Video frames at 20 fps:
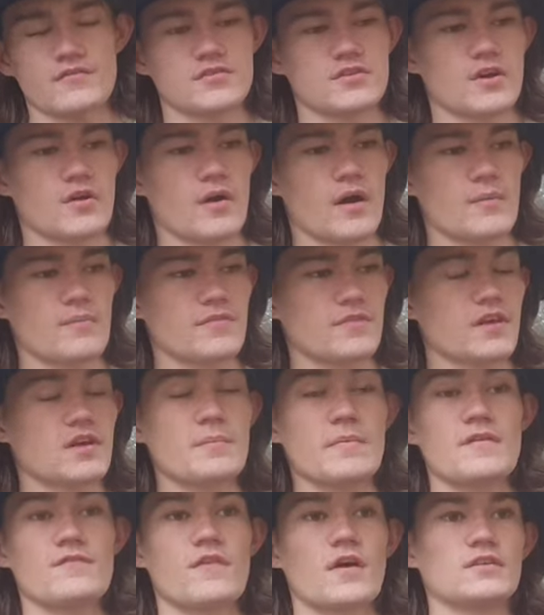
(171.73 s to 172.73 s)
So um, I think
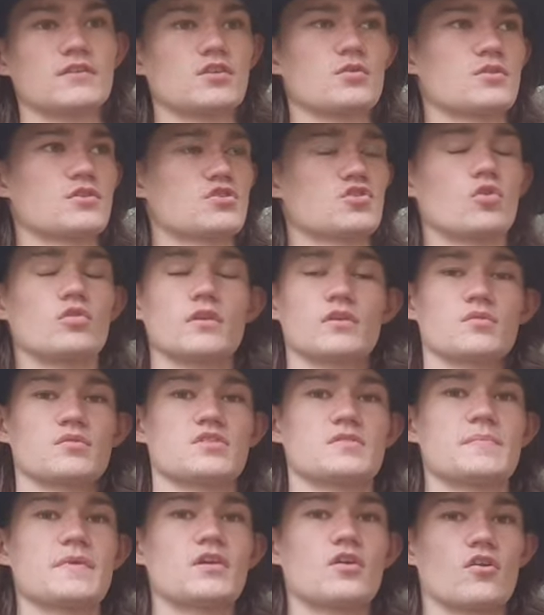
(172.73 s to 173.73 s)
it'd be fun to do a short little
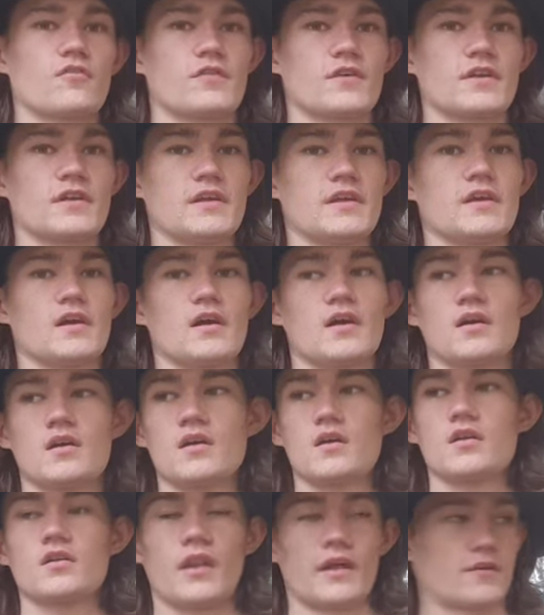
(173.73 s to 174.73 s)
spin-off in here,
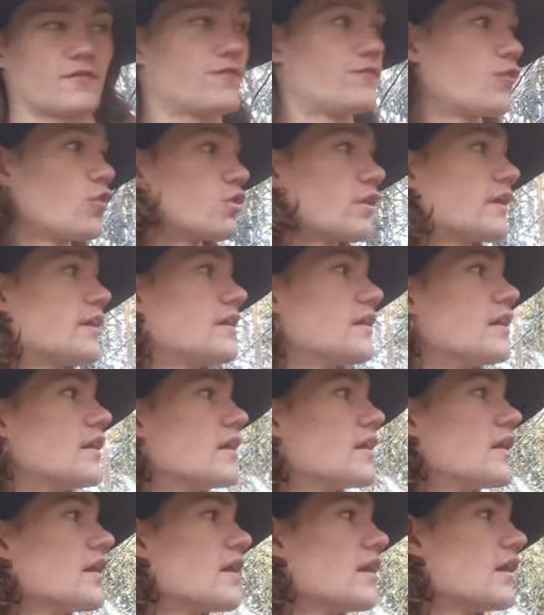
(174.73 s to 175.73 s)
like fully
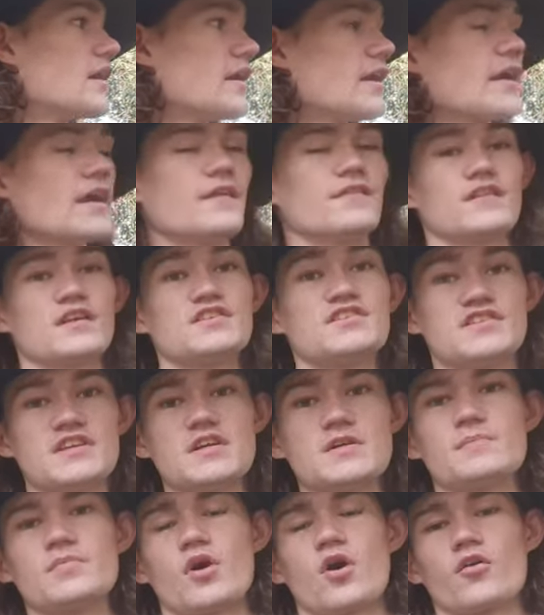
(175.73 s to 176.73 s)
in the
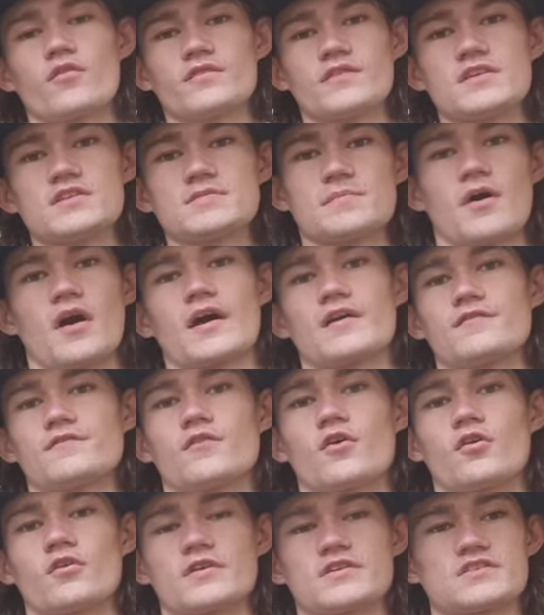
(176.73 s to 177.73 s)
deep of this pine
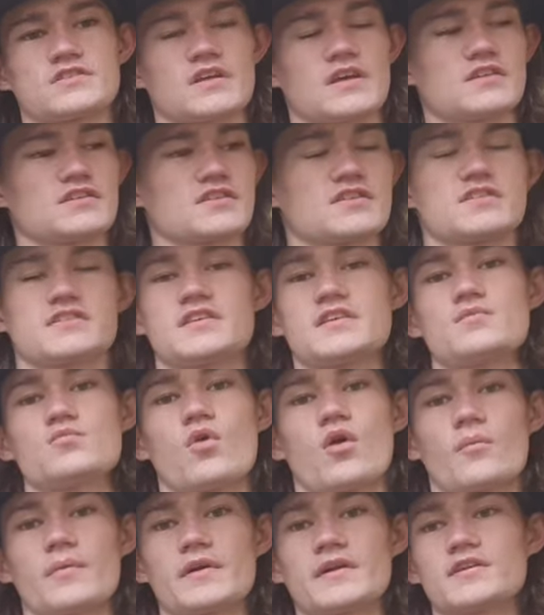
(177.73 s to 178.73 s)
forest and just see
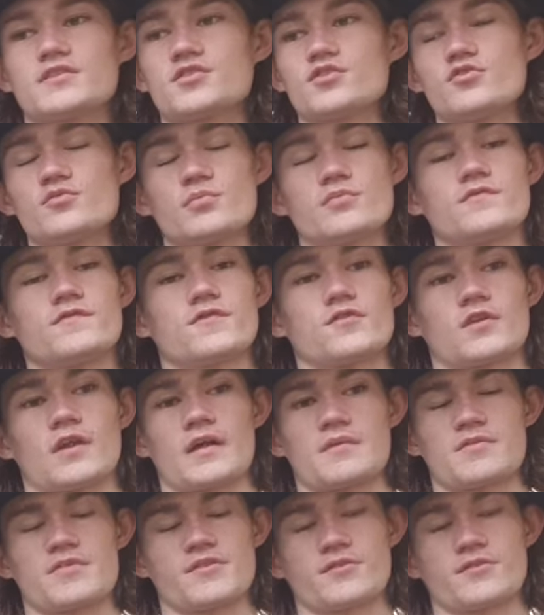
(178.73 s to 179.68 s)
what we can do for like